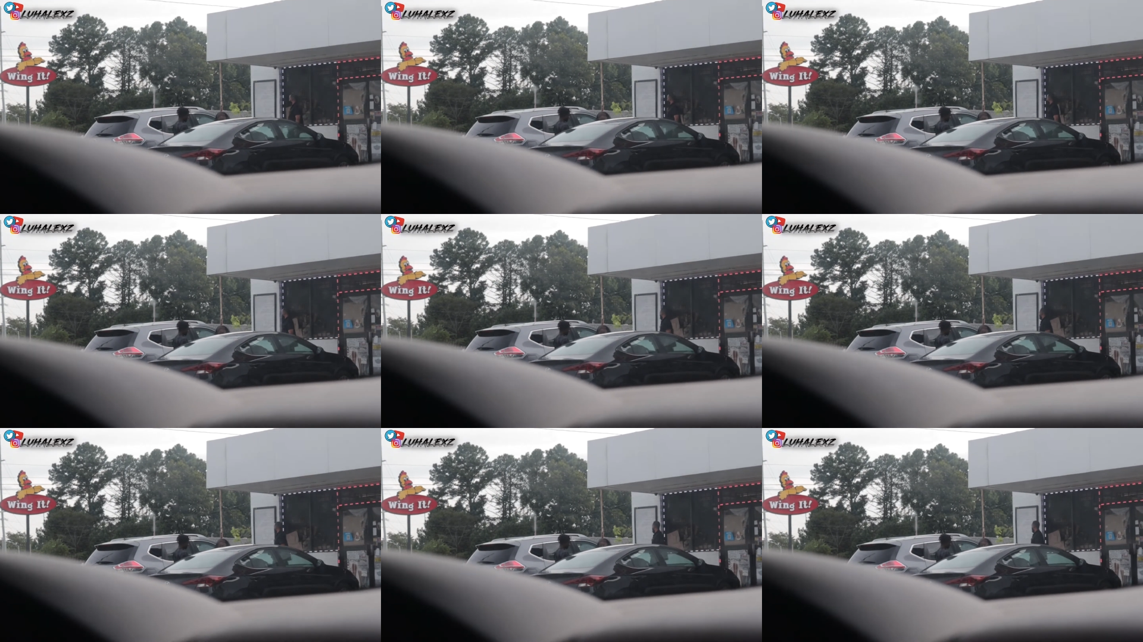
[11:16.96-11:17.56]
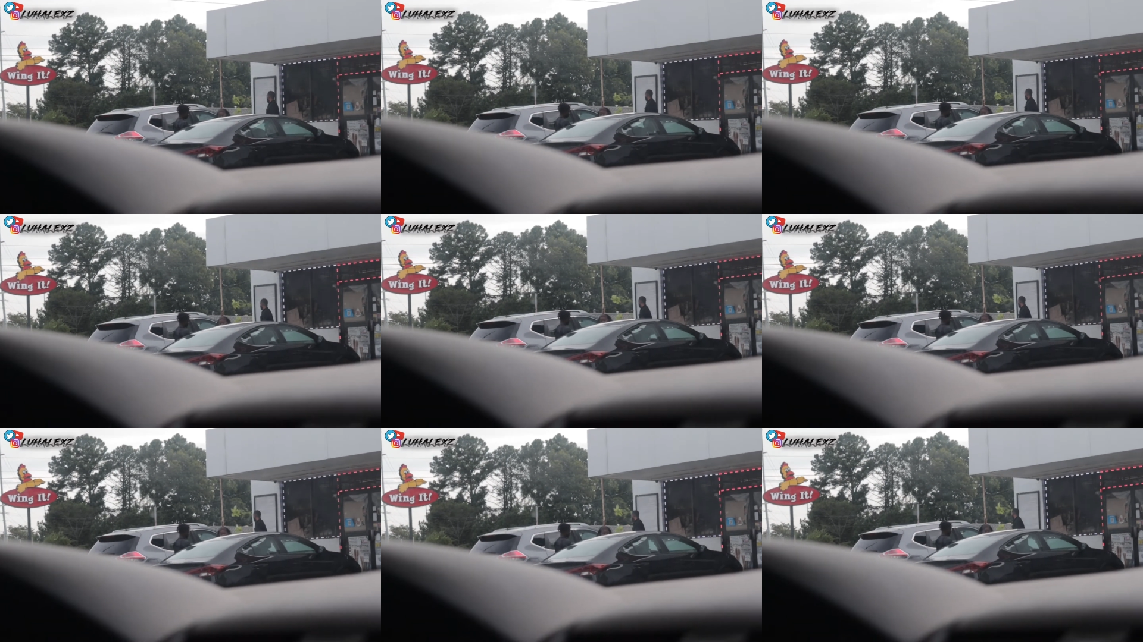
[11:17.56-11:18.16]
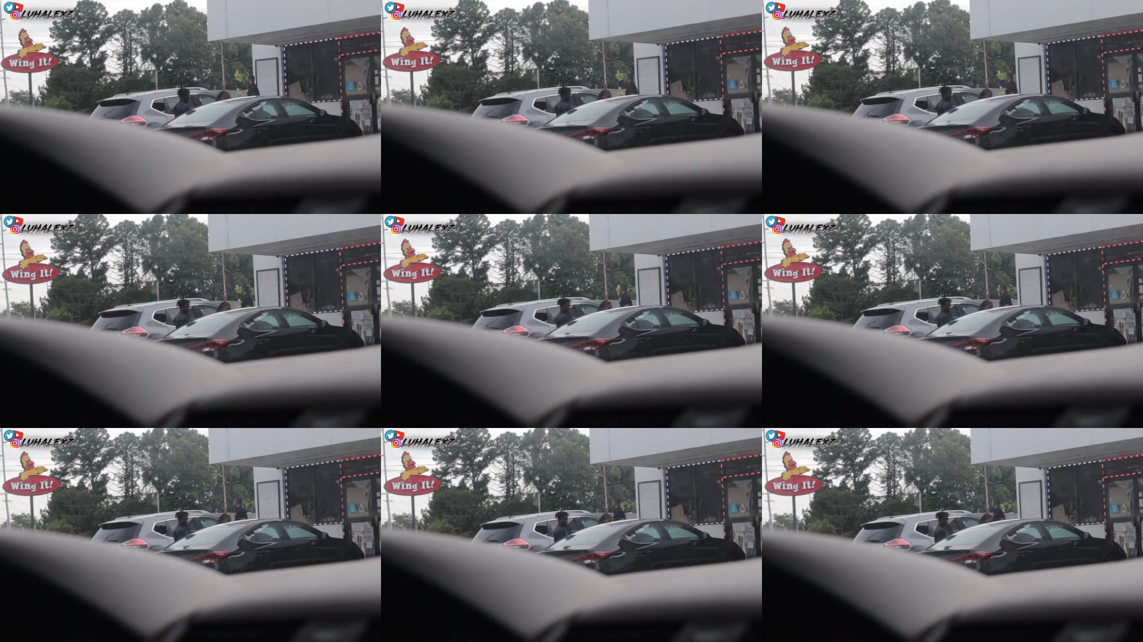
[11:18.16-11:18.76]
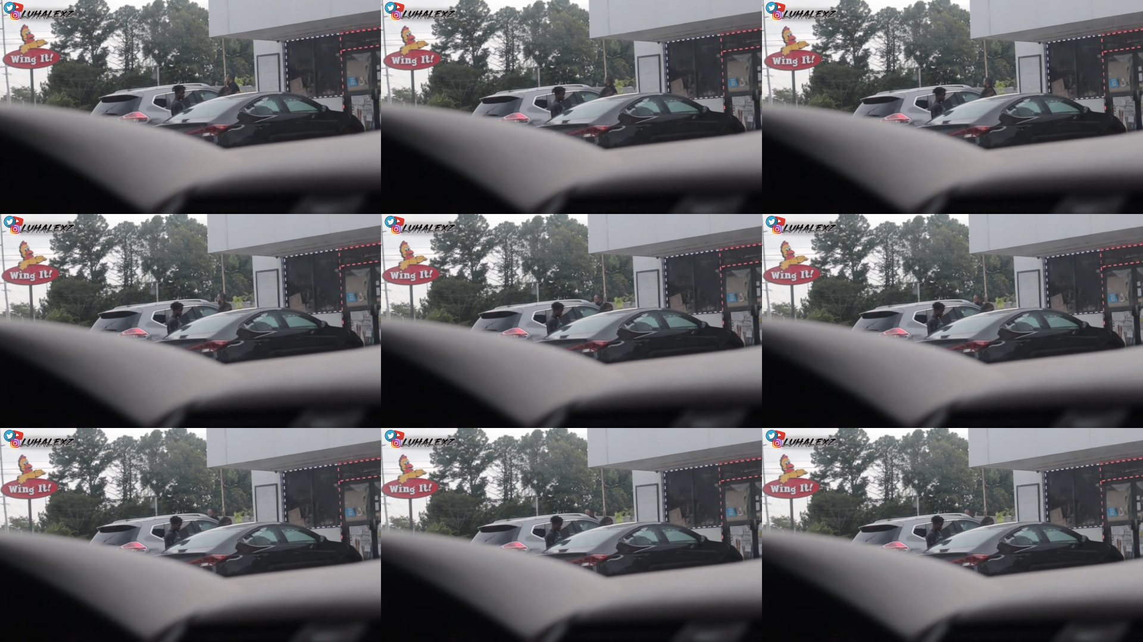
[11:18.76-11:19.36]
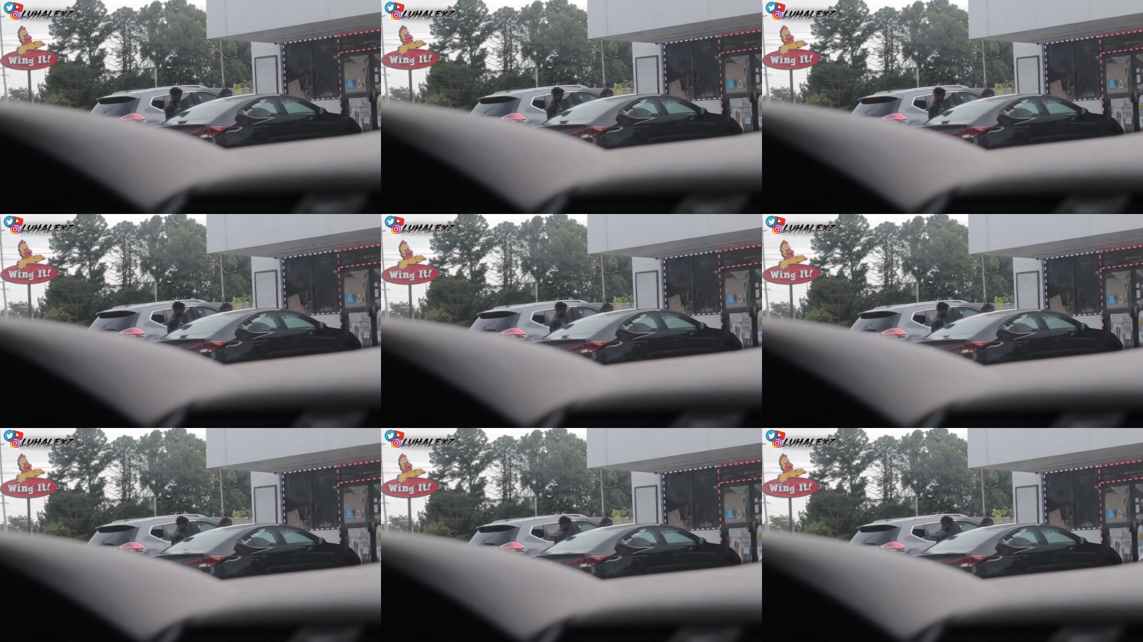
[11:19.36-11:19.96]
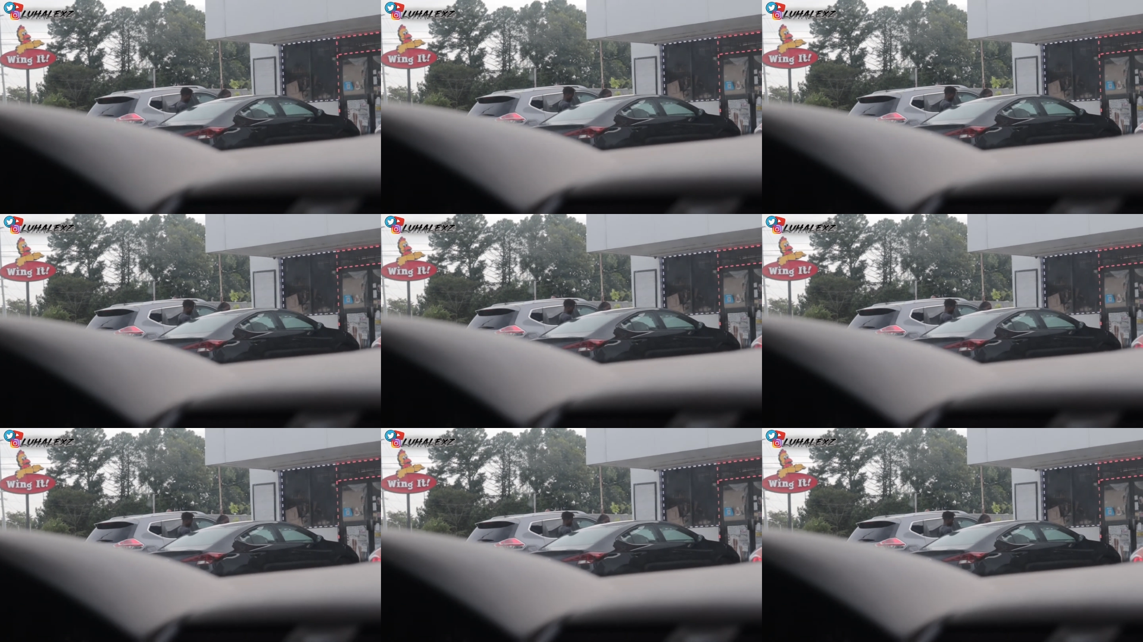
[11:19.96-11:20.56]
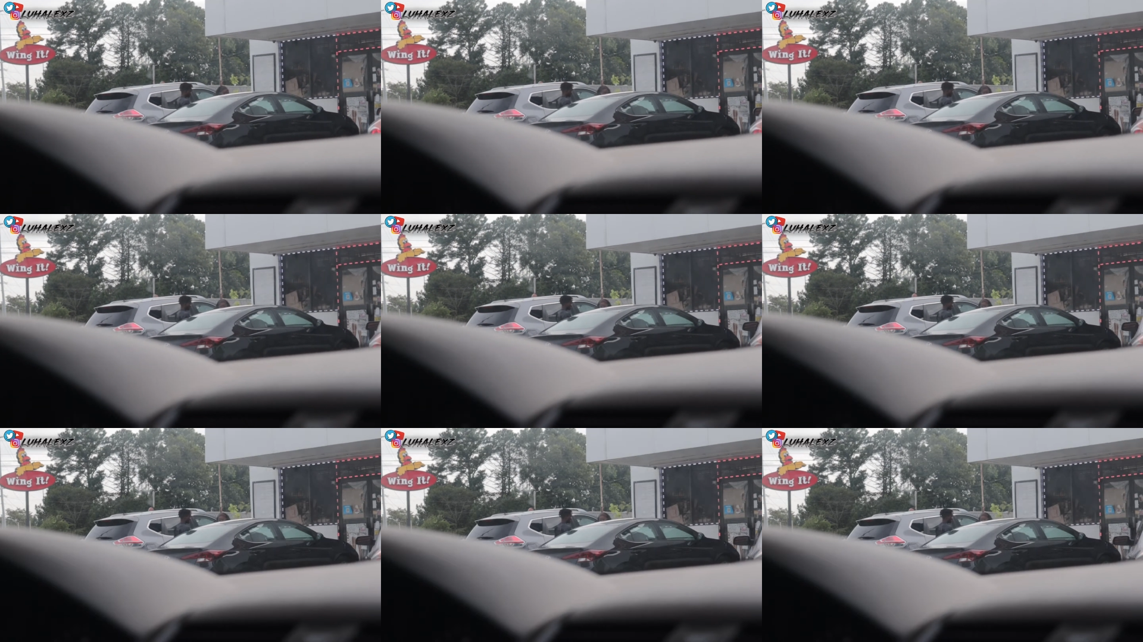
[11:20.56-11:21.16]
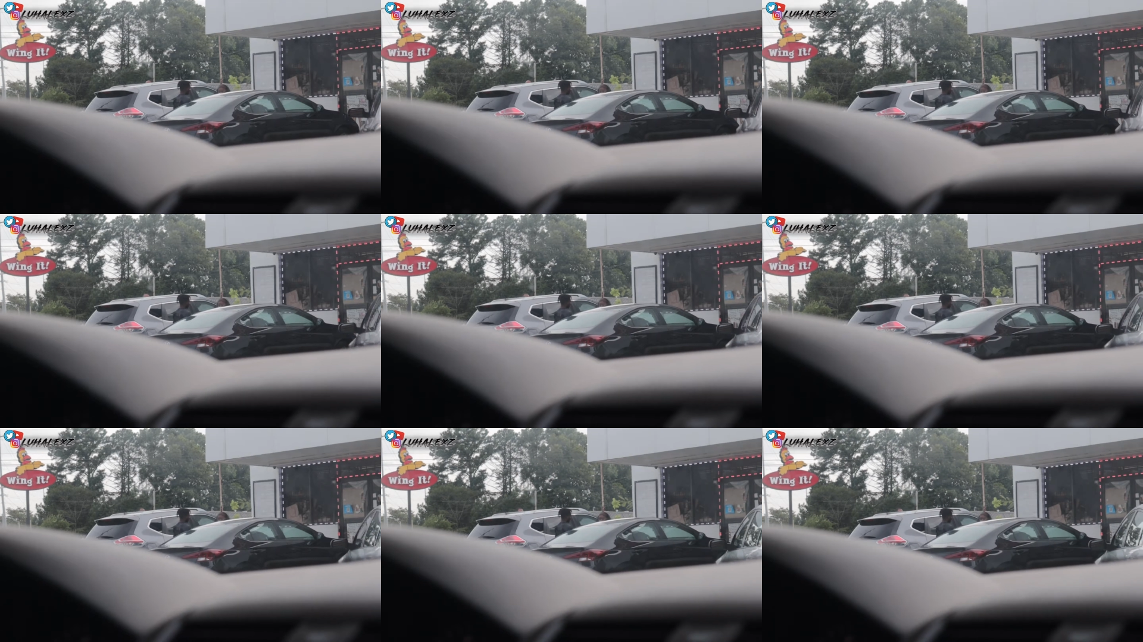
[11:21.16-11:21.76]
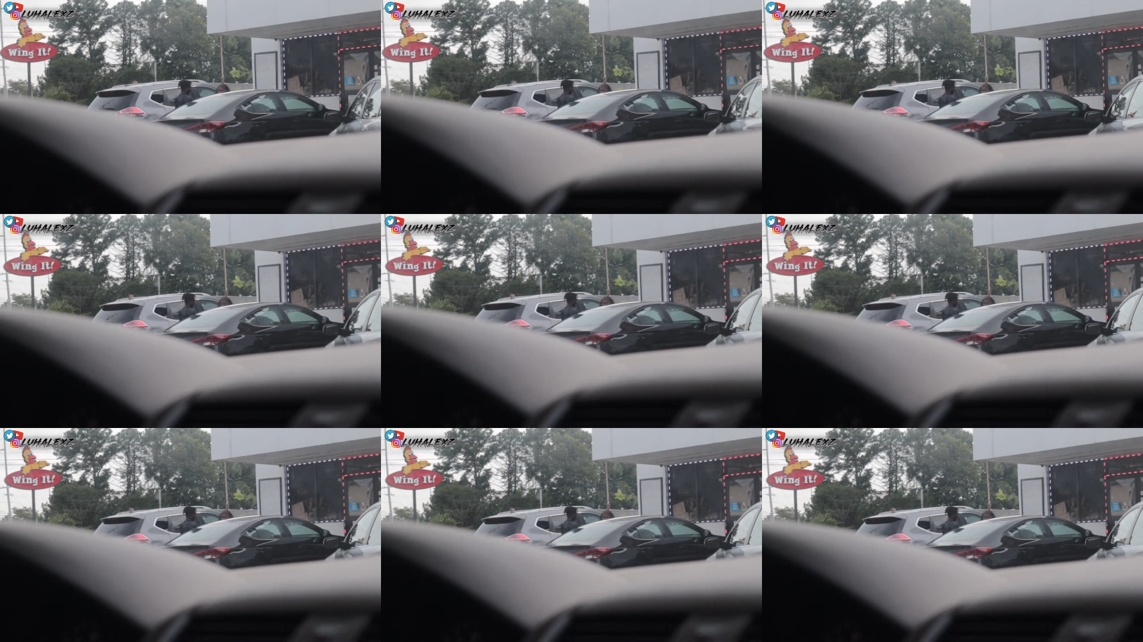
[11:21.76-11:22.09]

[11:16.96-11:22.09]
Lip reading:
Nobody's mouth can be seen.